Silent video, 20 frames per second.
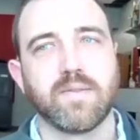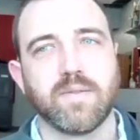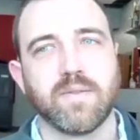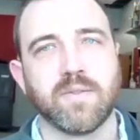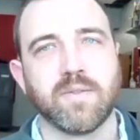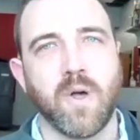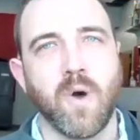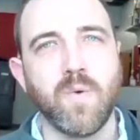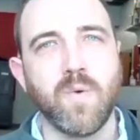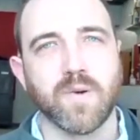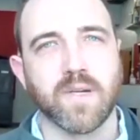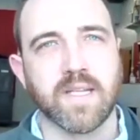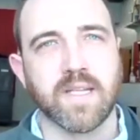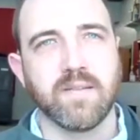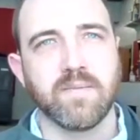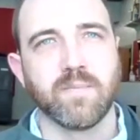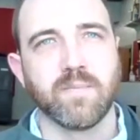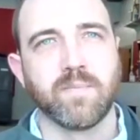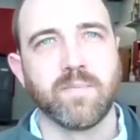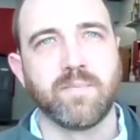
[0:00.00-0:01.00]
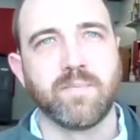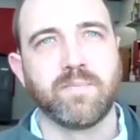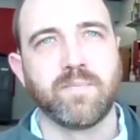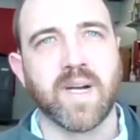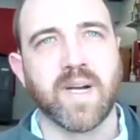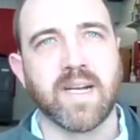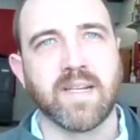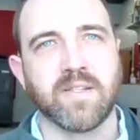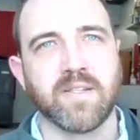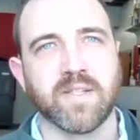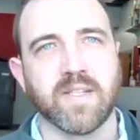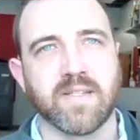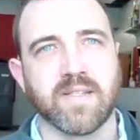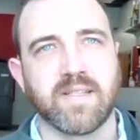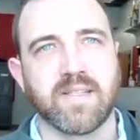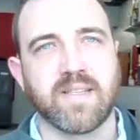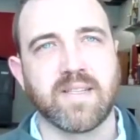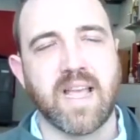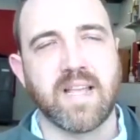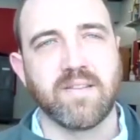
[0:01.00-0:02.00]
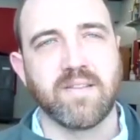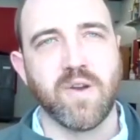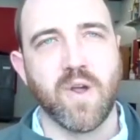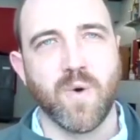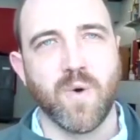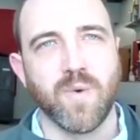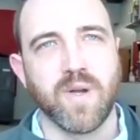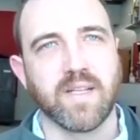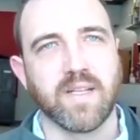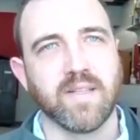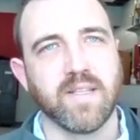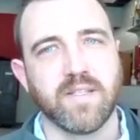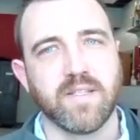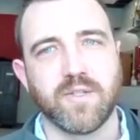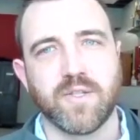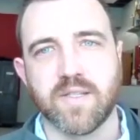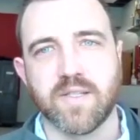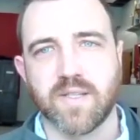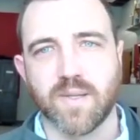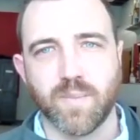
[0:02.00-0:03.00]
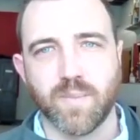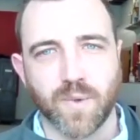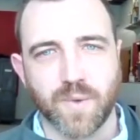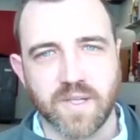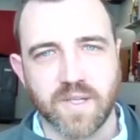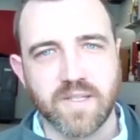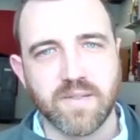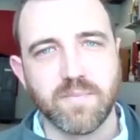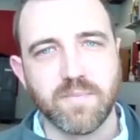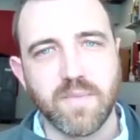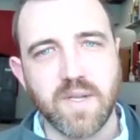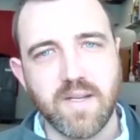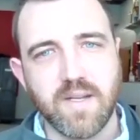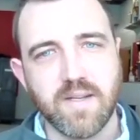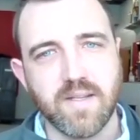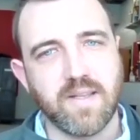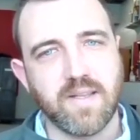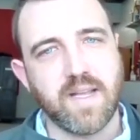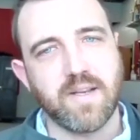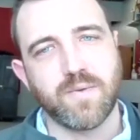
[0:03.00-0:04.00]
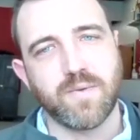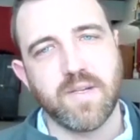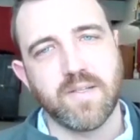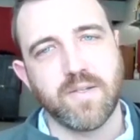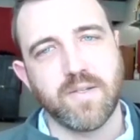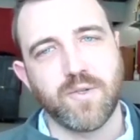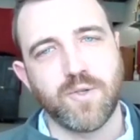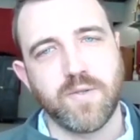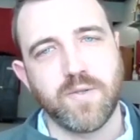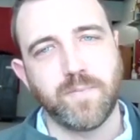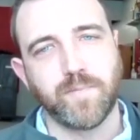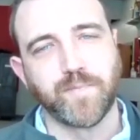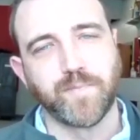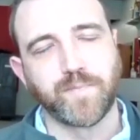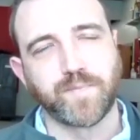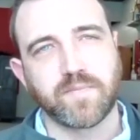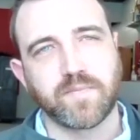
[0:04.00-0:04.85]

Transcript: lowered it by just knowing that she supported me in that transition,